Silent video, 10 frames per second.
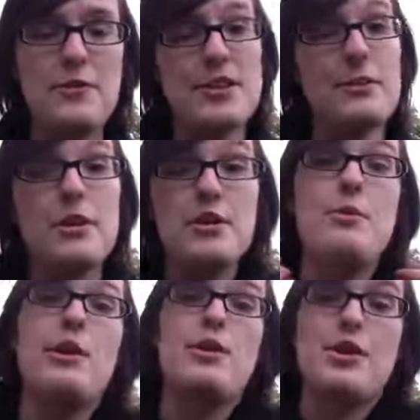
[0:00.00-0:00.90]
Obviously, I'm going to
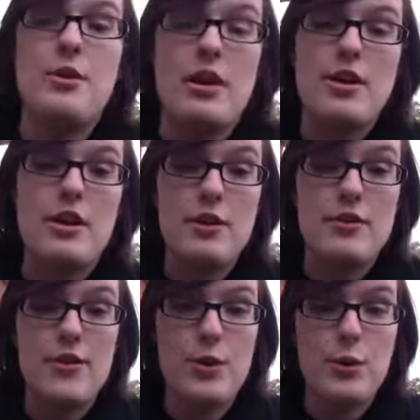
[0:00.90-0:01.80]
do a load
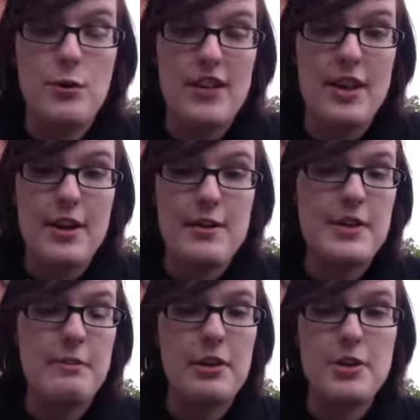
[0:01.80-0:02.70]
of York videos,
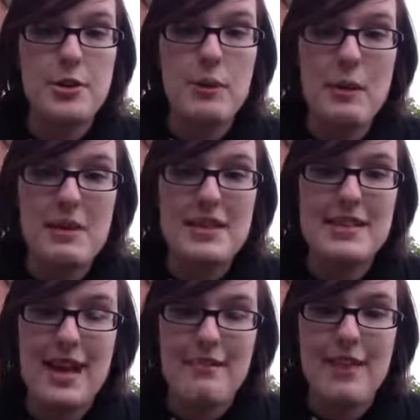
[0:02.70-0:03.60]
and I'm going to do a Women's
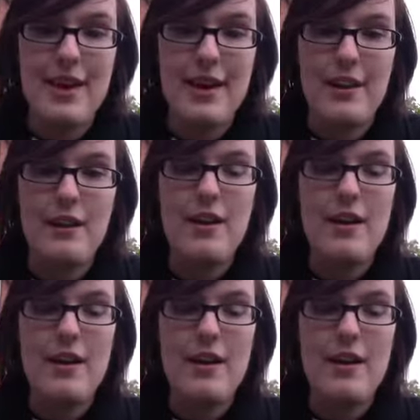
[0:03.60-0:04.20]
Day video